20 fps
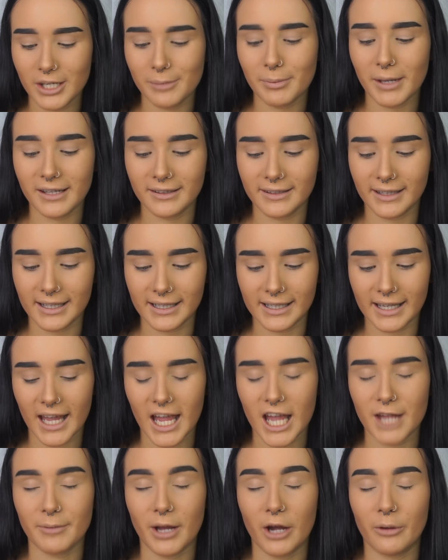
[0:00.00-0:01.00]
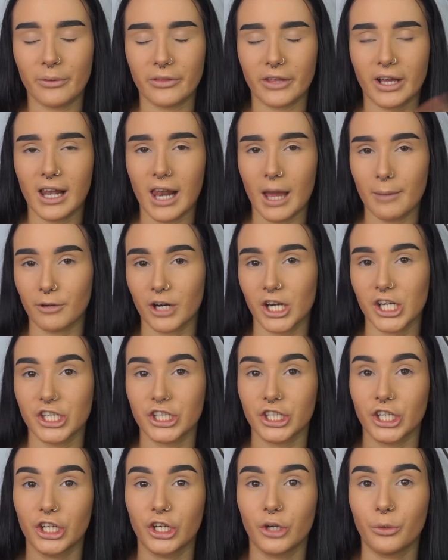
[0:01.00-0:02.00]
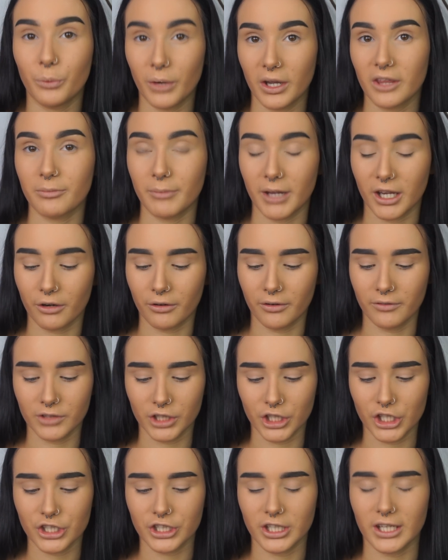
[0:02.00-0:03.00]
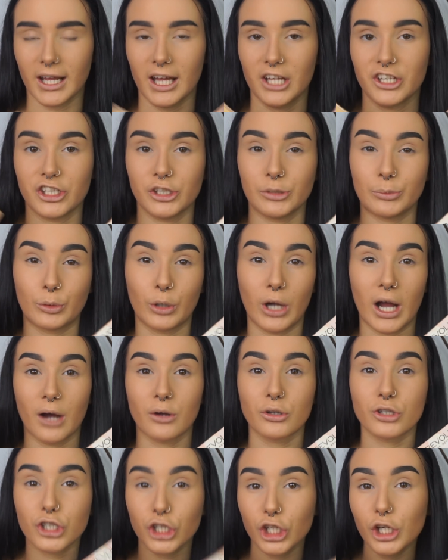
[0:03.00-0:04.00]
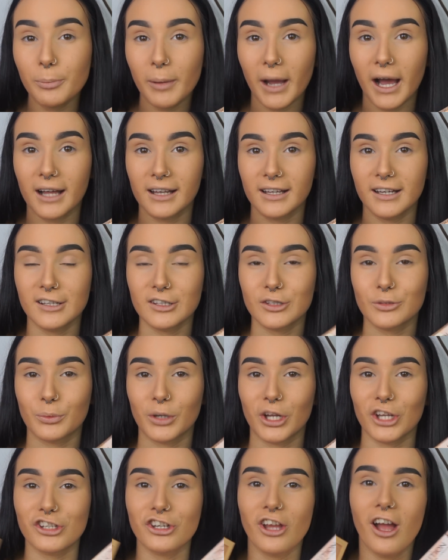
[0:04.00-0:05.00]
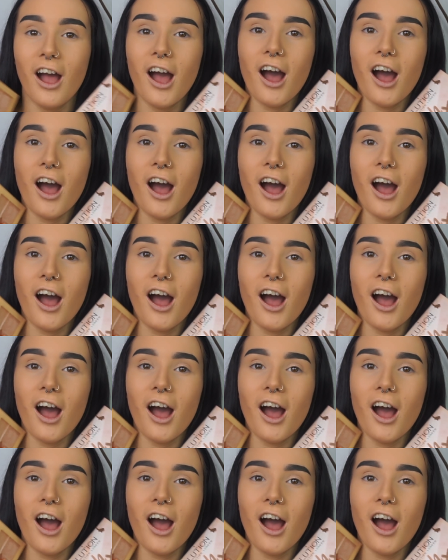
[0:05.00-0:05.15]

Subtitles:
She basically came out with a collaboration with Makeup Revolution, and she brought out 2 palettes which